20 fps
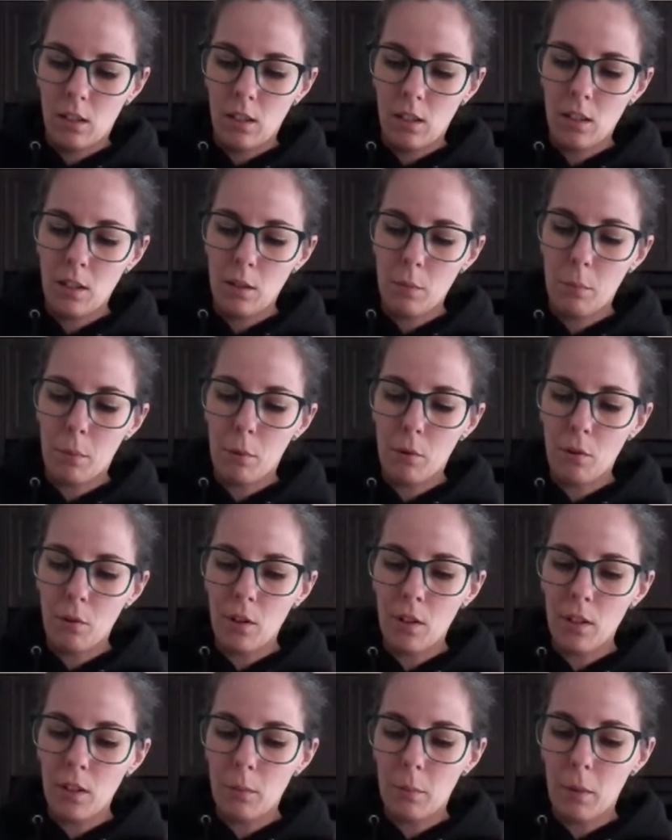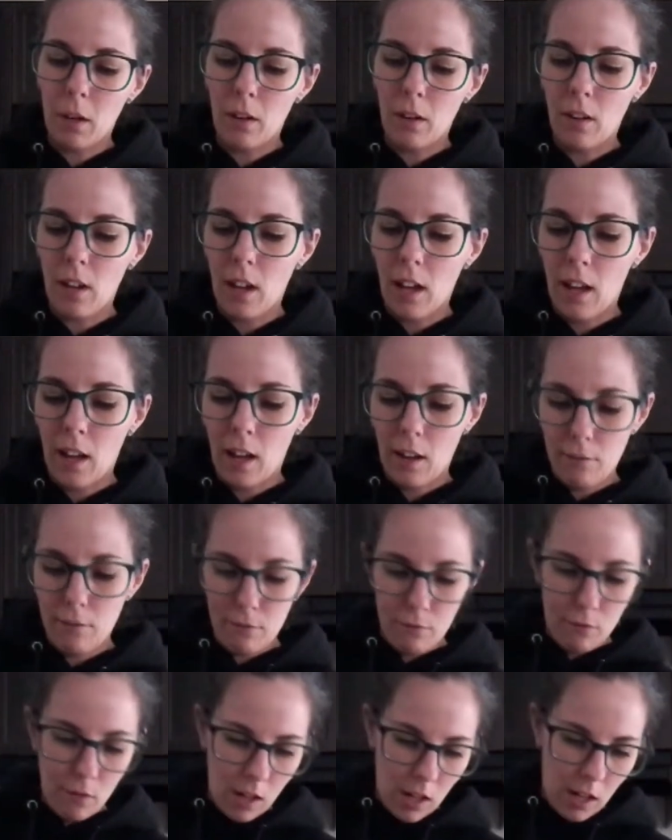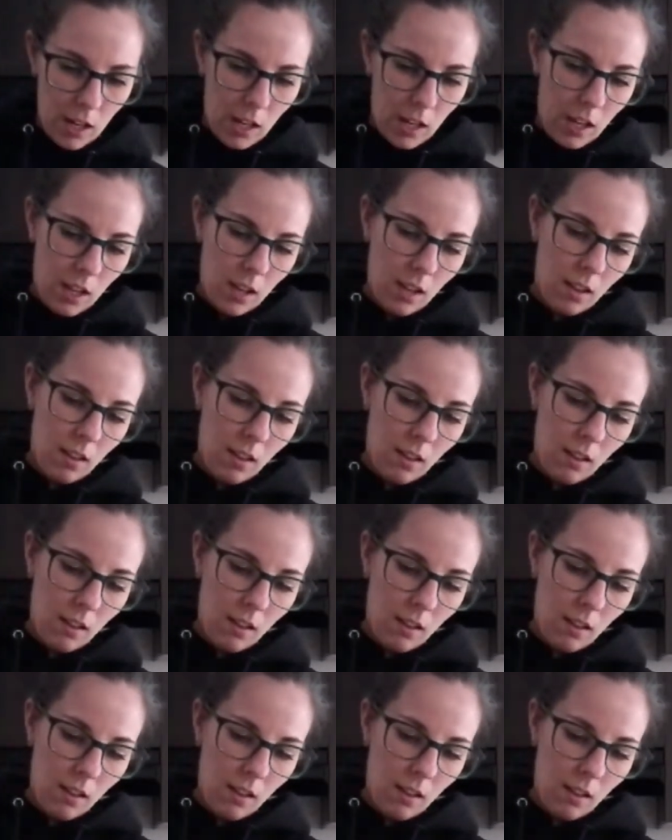going to pour it about halfway.